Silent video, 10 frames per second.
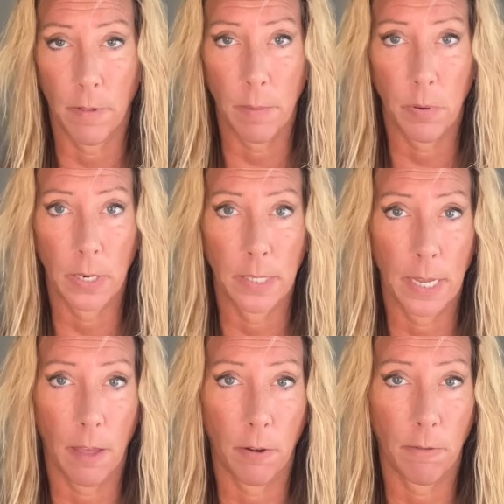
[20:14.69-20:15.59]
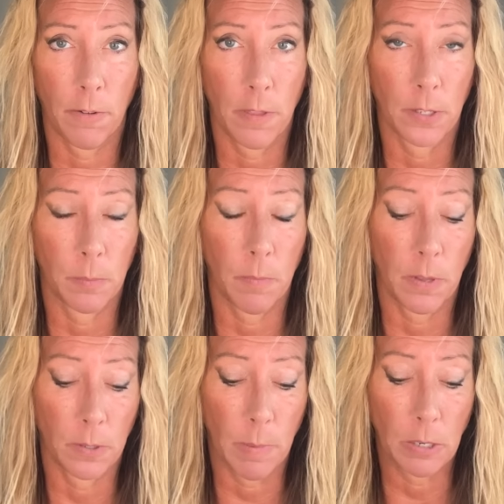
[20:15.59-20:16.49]
I put it together for this
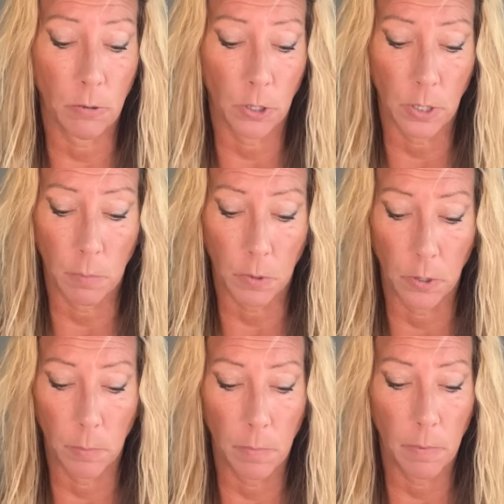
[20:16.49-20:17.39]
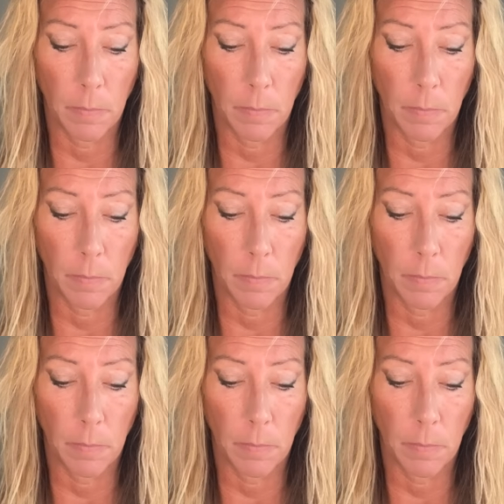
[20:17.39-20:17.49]
mentorship group